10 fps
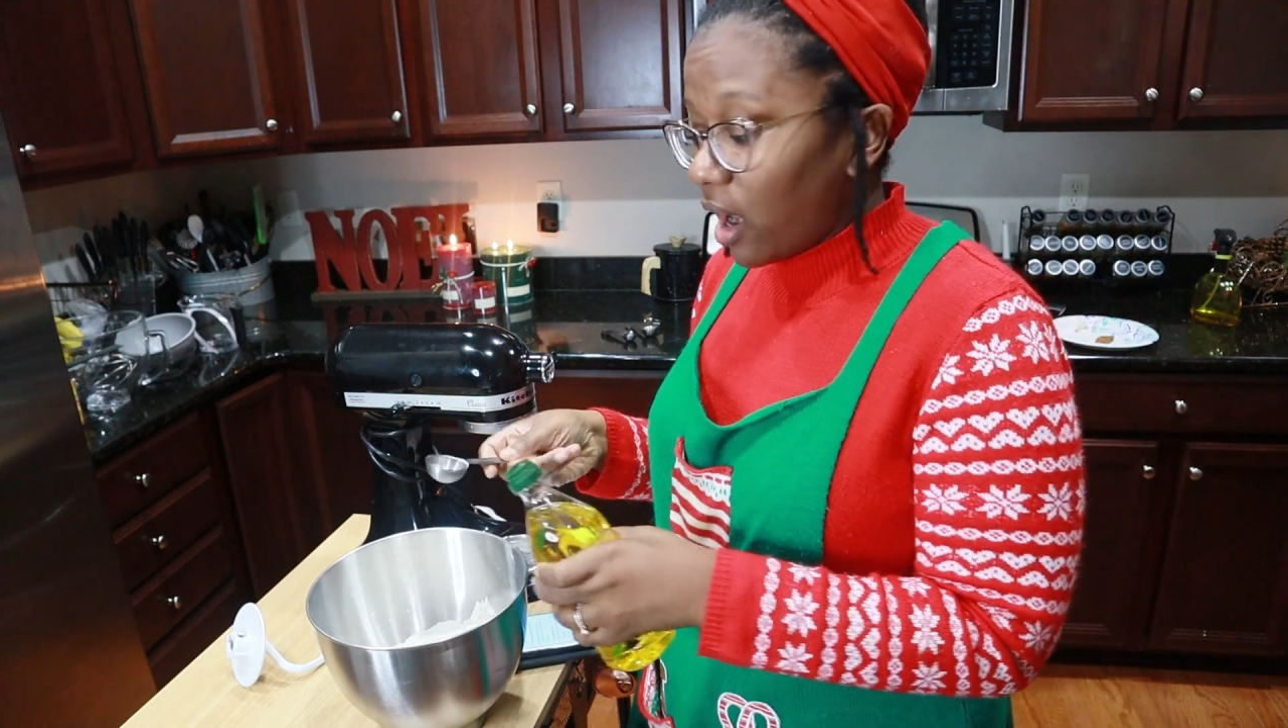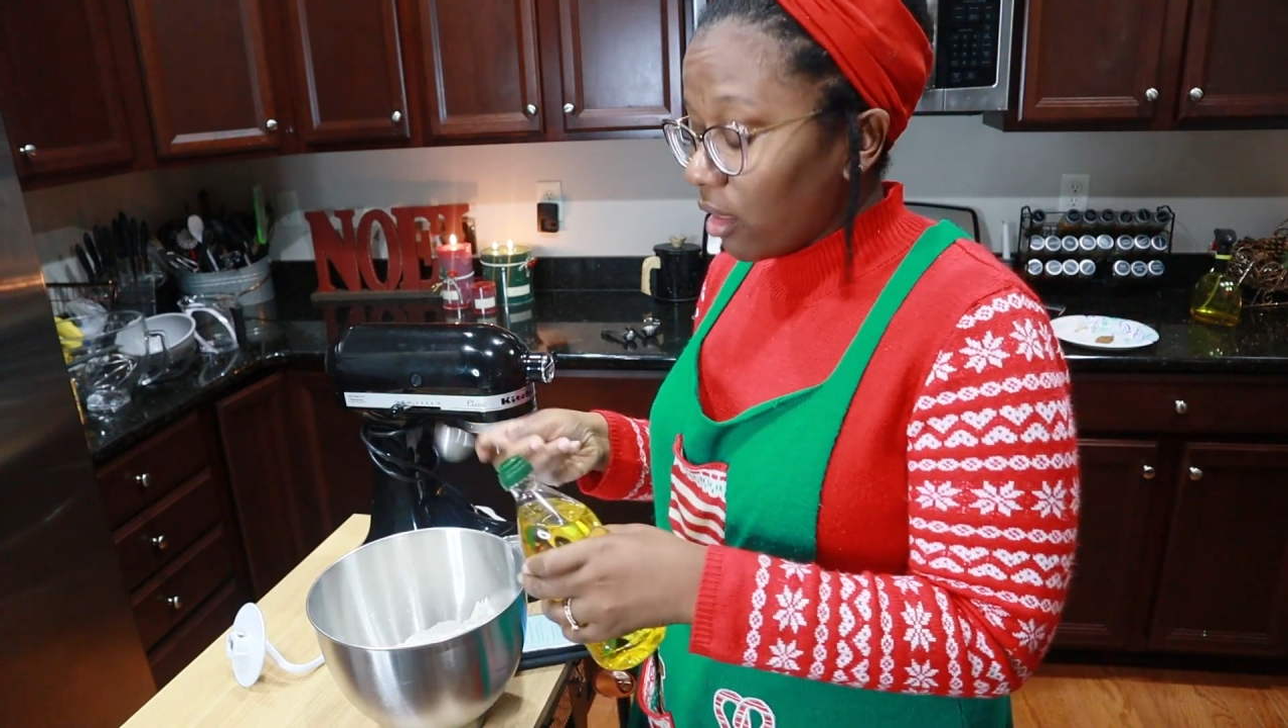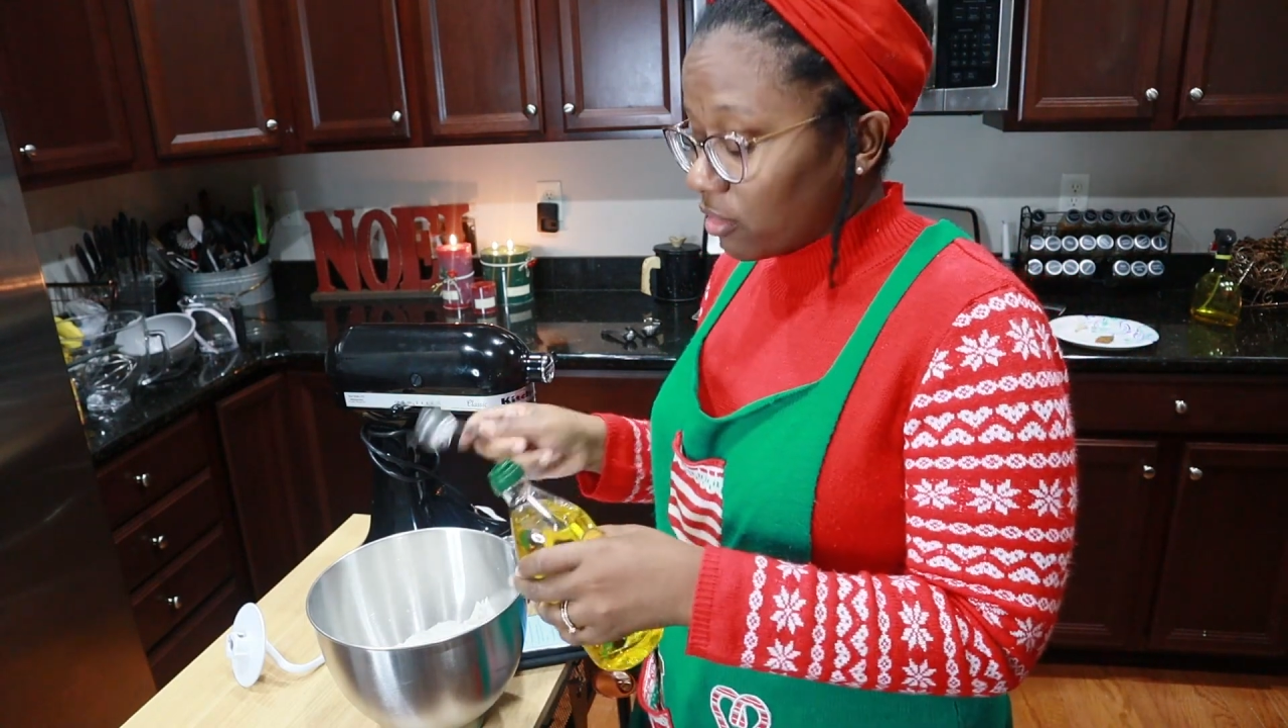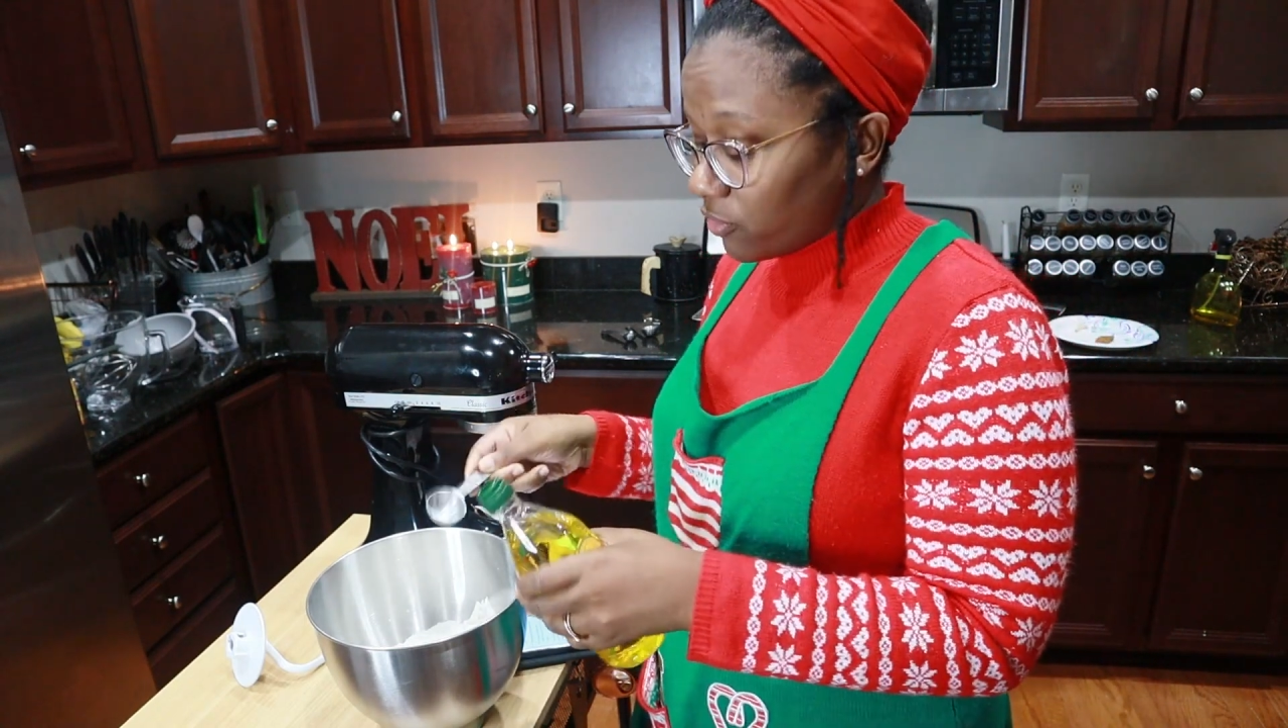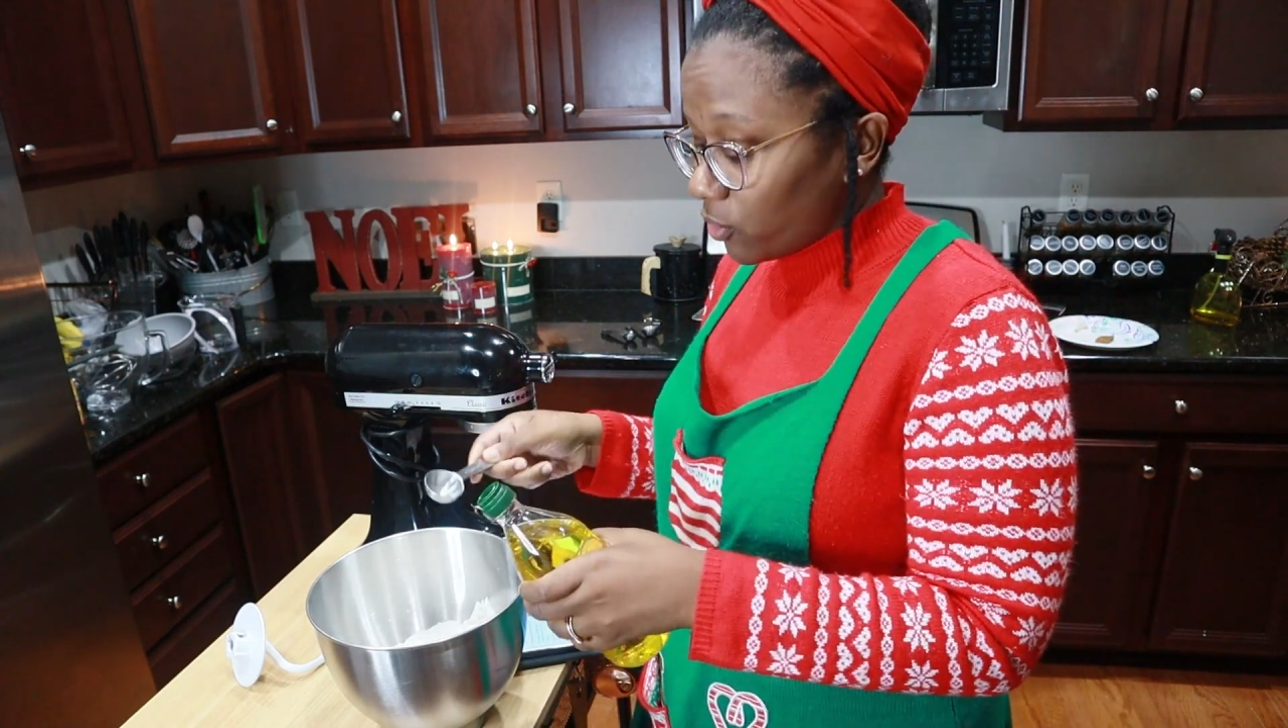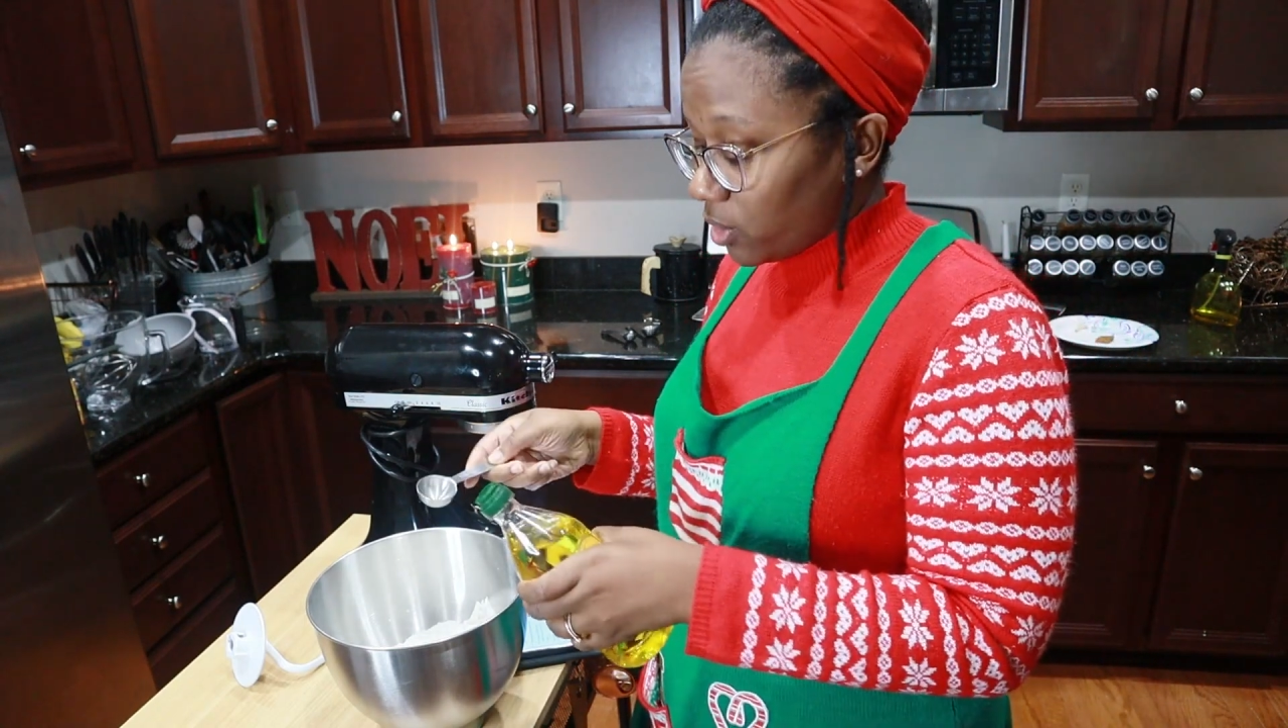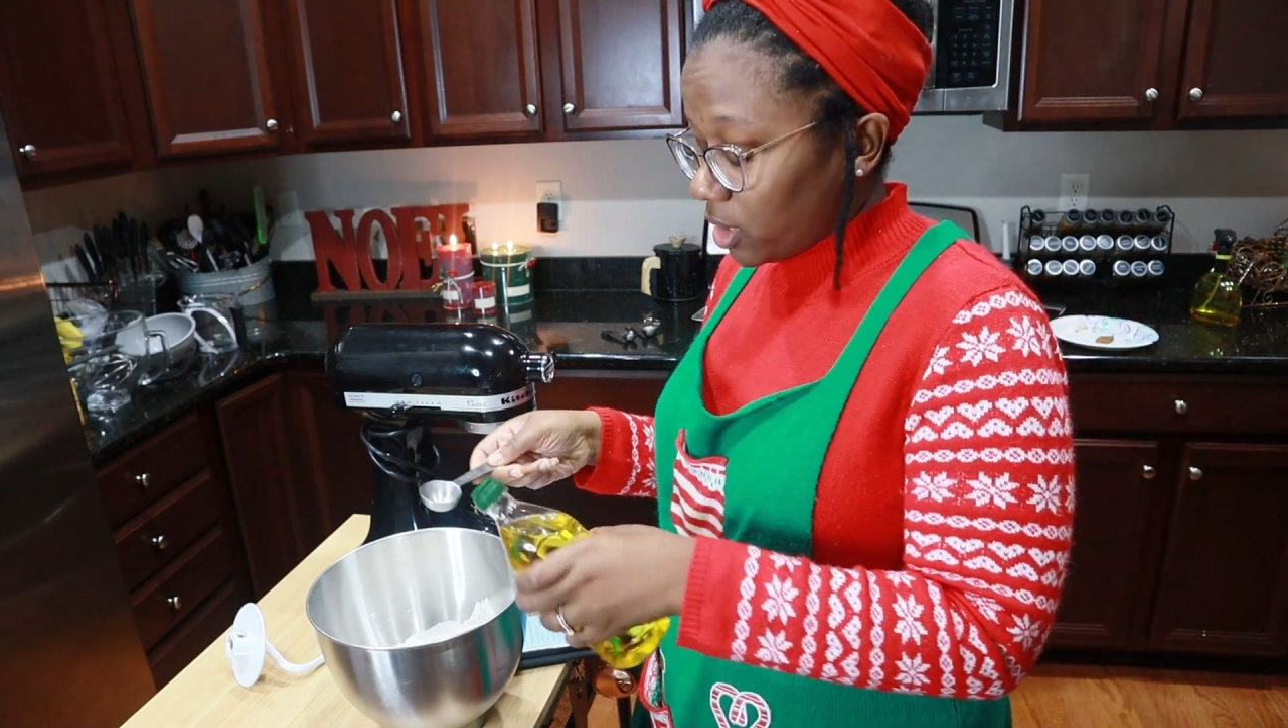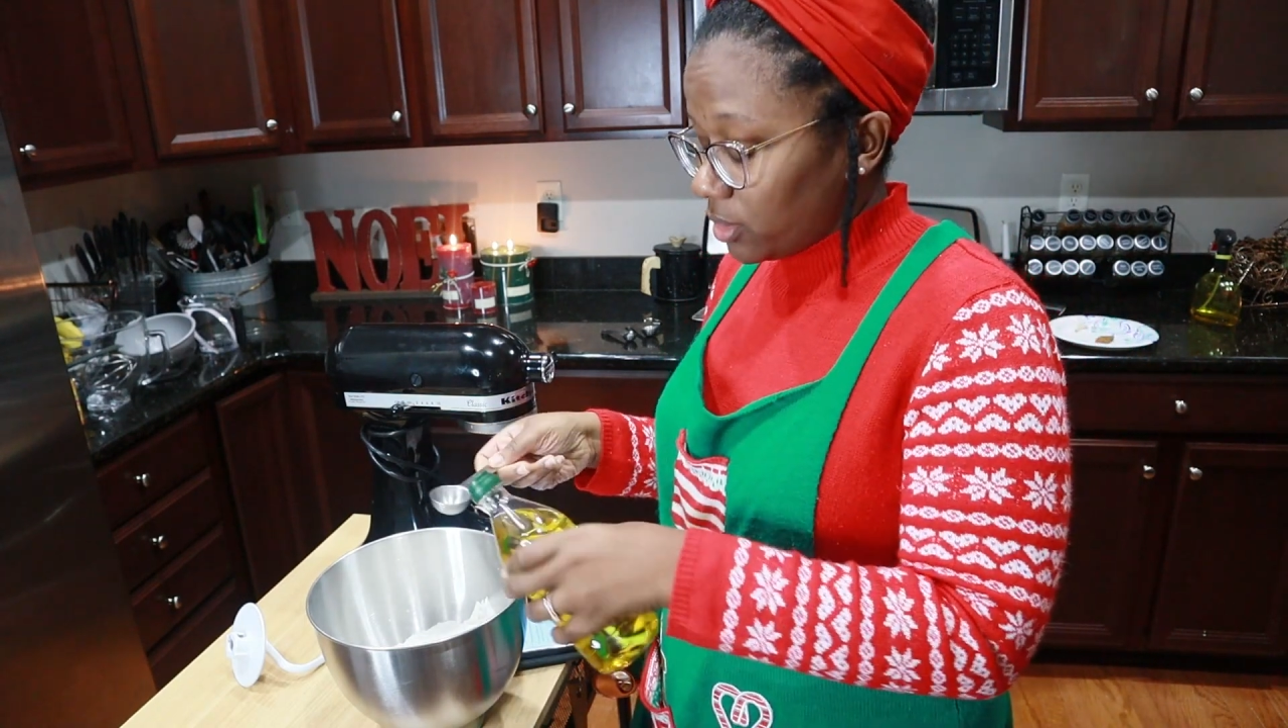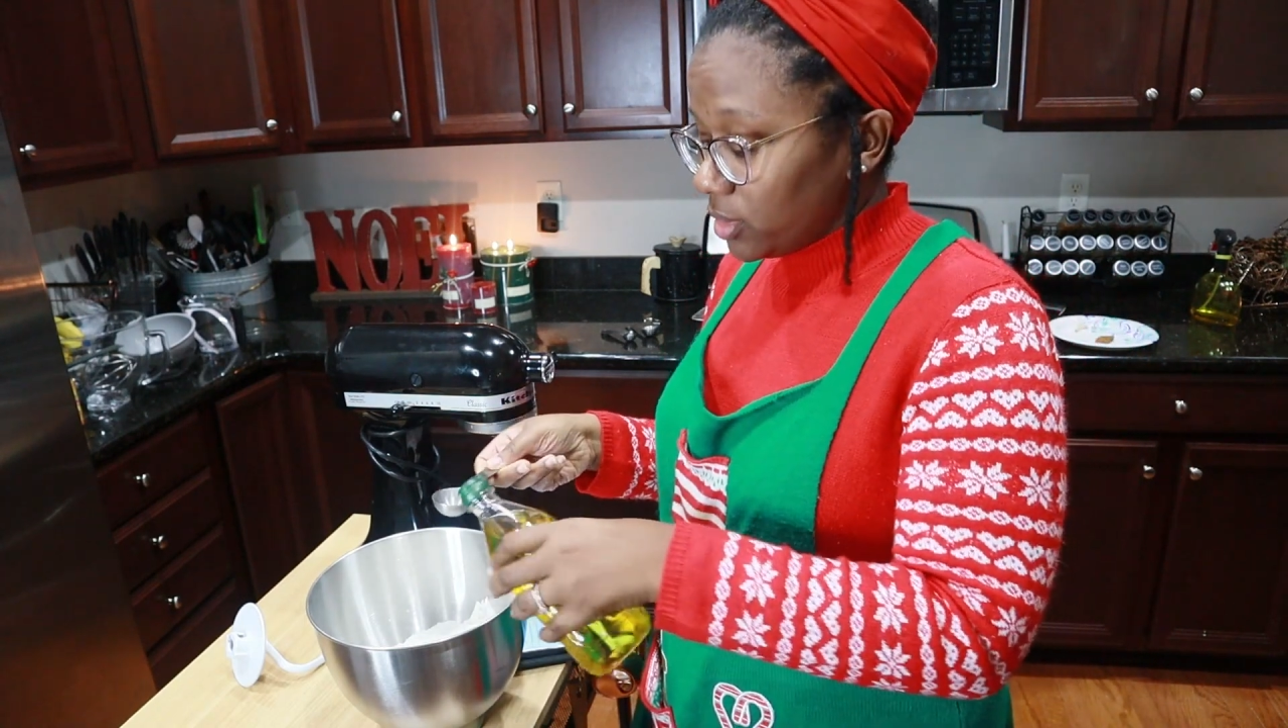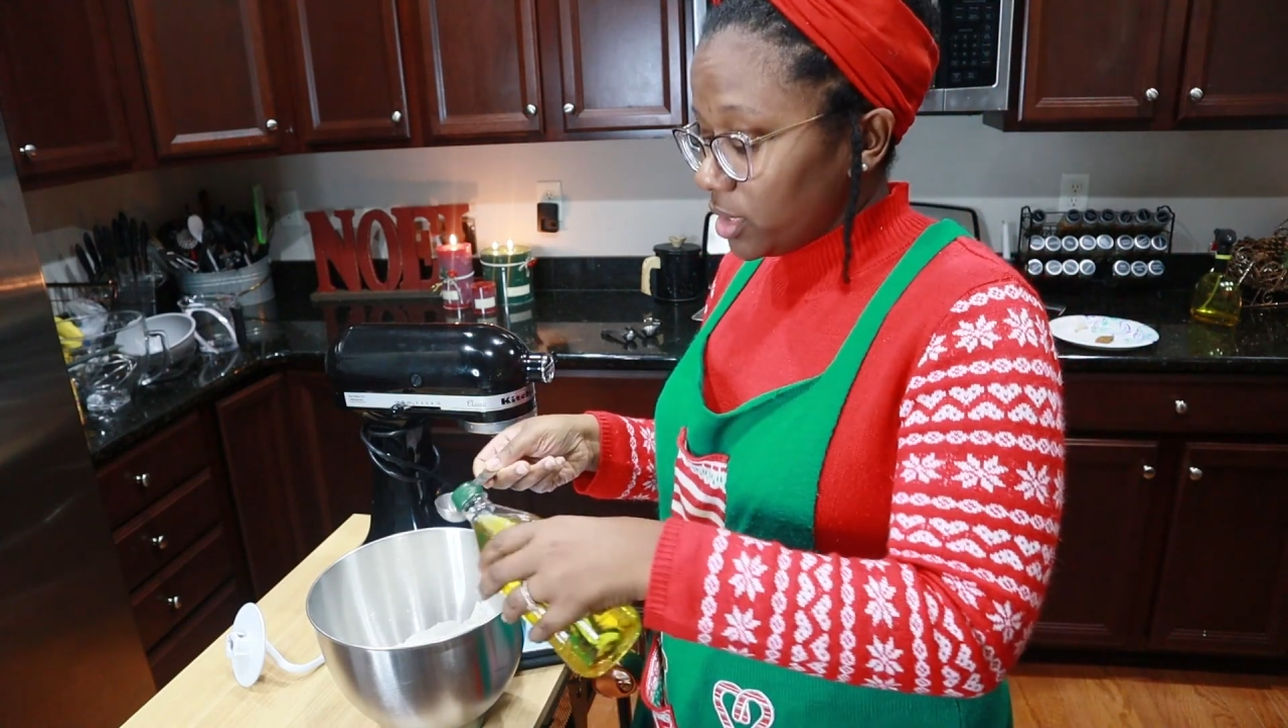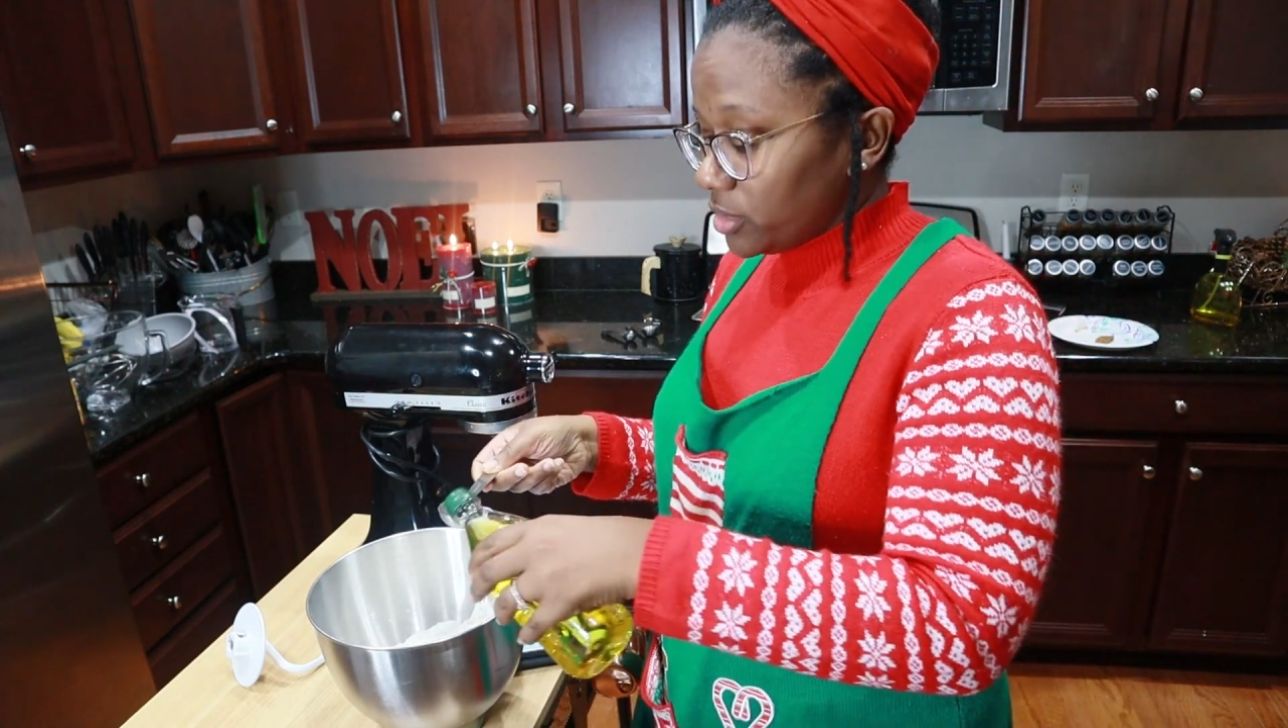olive oil